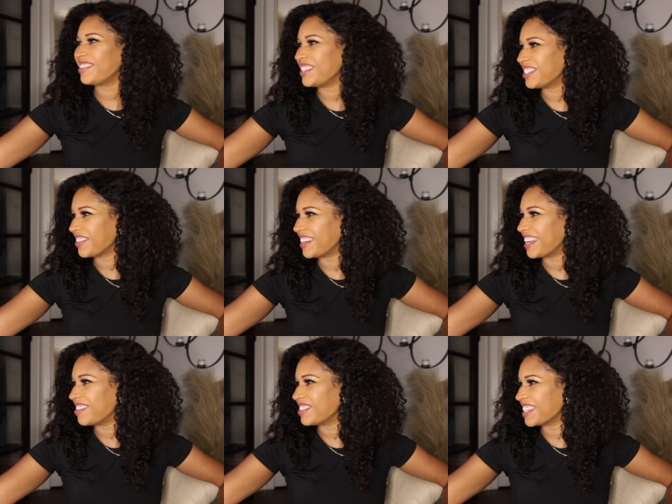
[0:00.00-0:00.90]
Let me turn
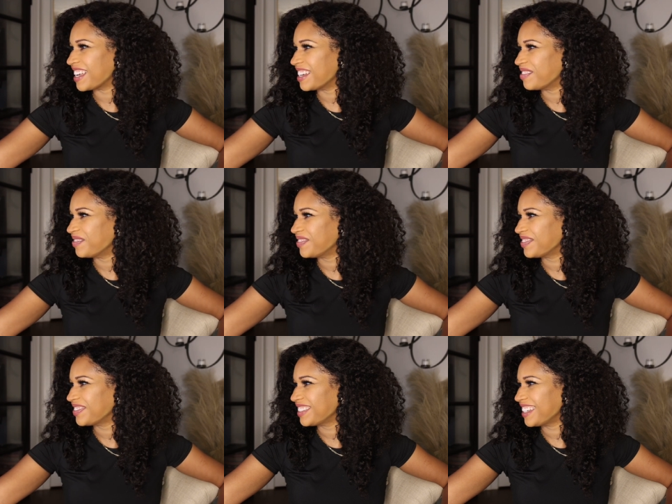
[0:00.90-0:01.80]
it up some.
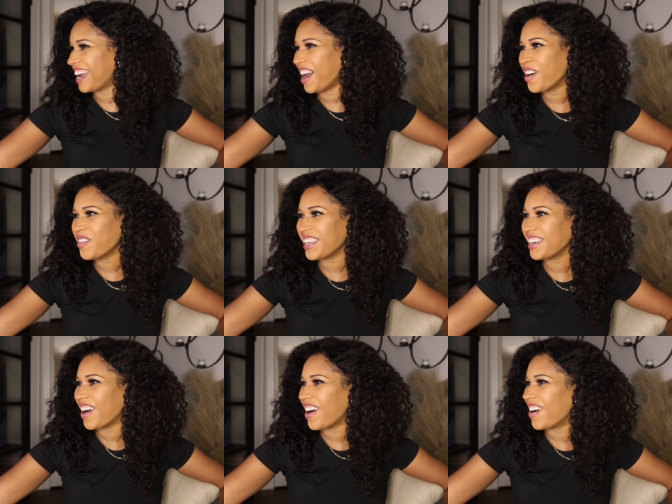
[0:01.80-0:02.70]
I hope
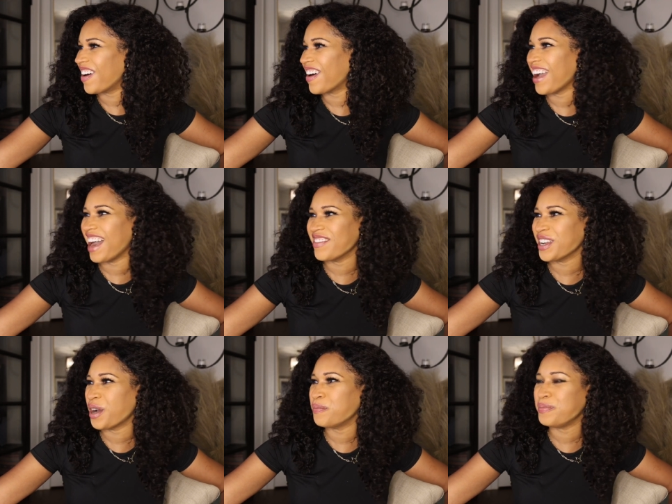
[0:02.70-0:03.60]
that y'all are
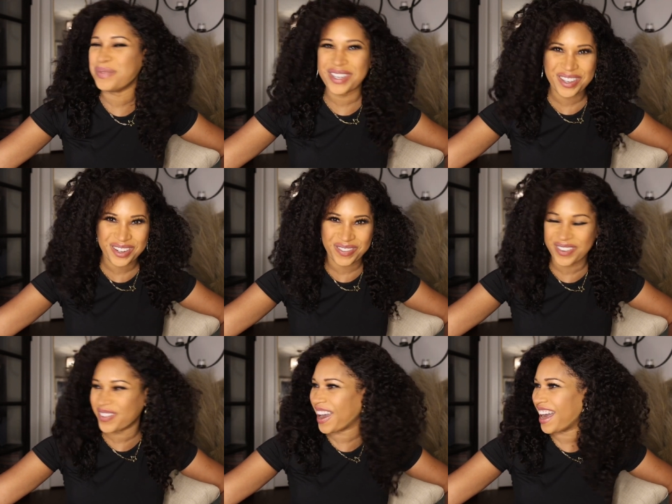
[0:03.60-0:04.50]
having a
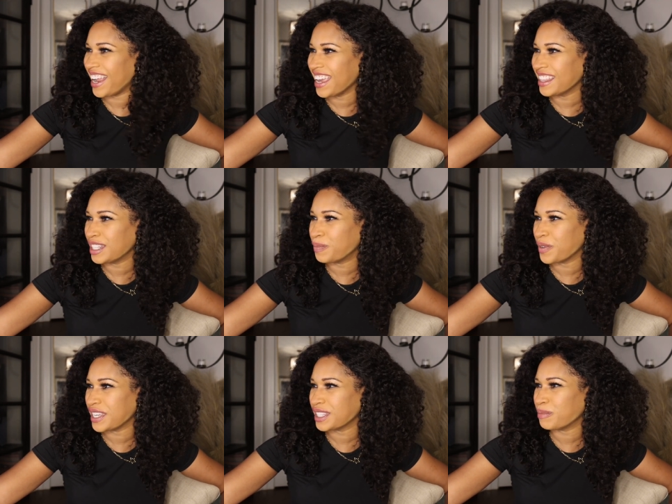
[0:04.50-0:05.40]
beautiful Friday and this
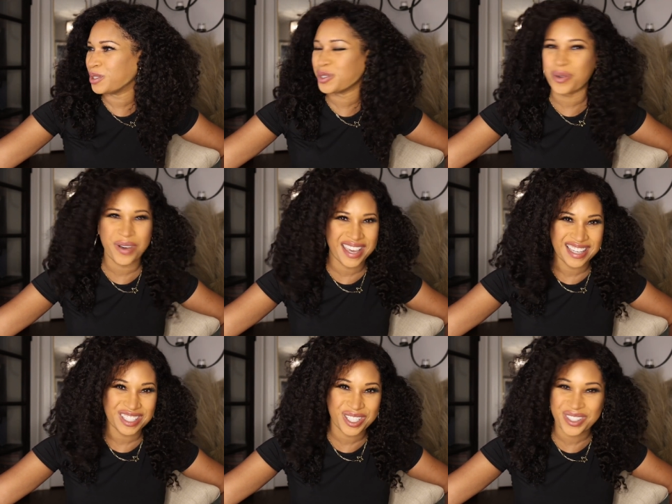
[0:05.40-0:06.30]
brings some
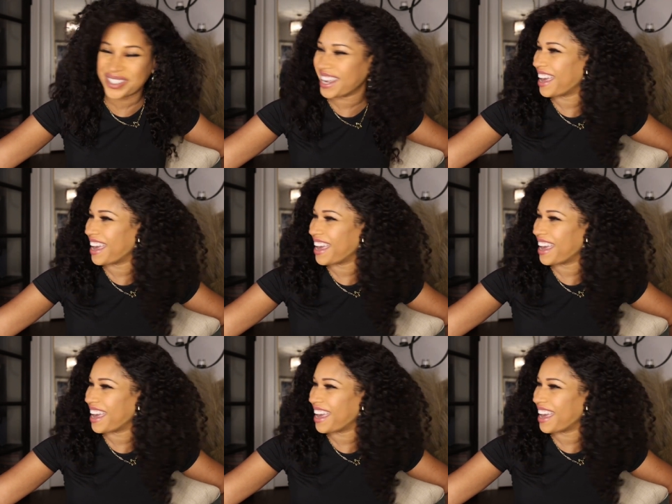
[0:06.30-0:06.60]
joy into your